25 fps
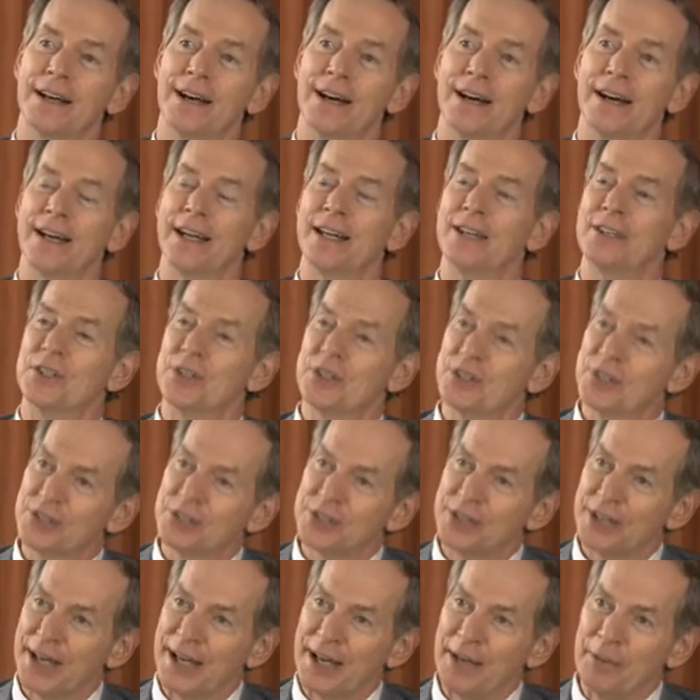it's the
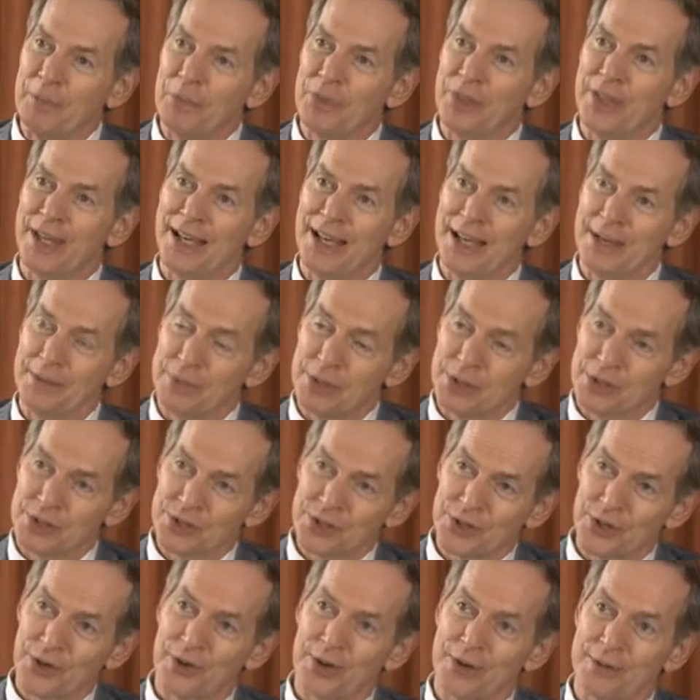same theme
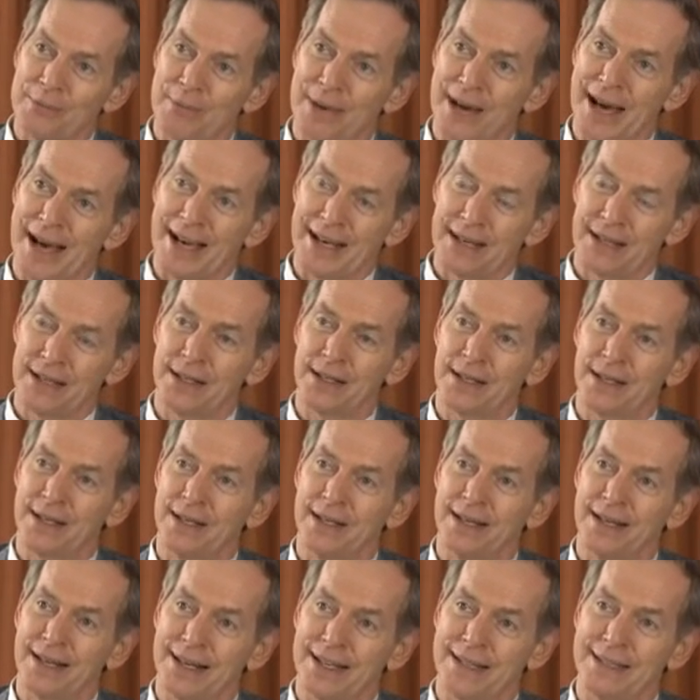that started back
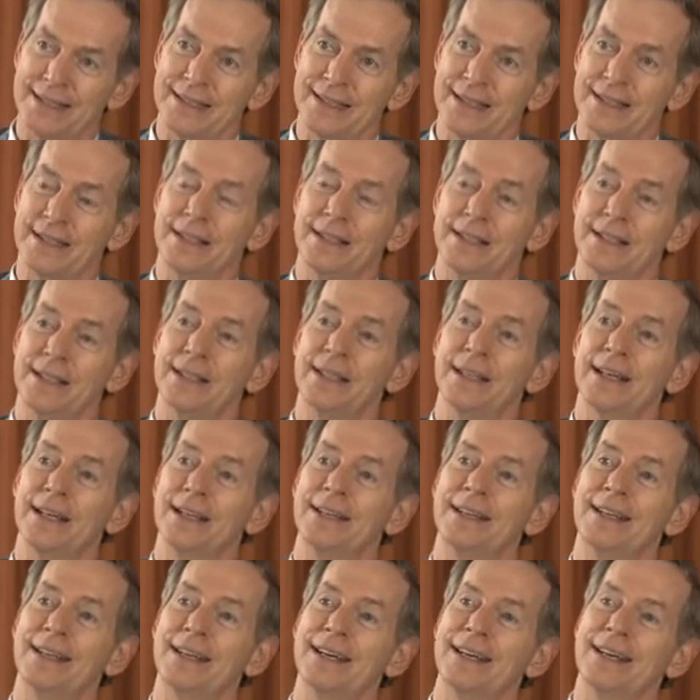in
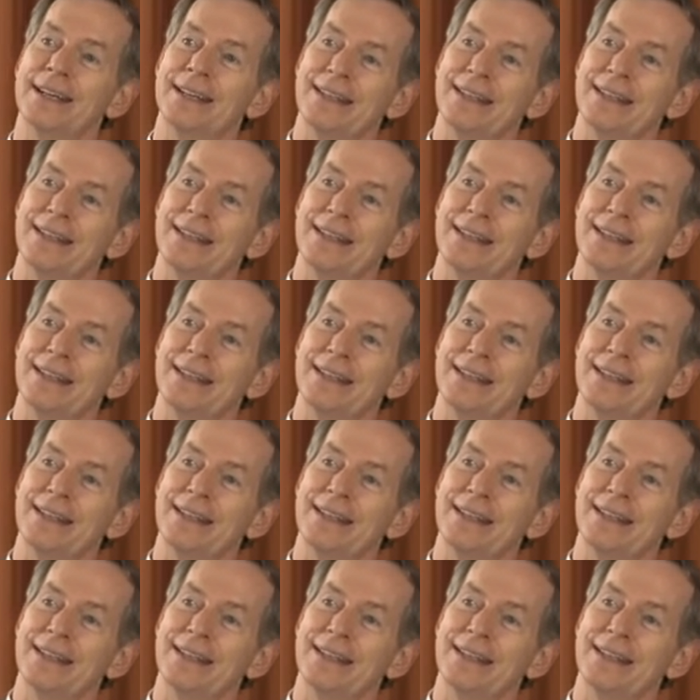1910.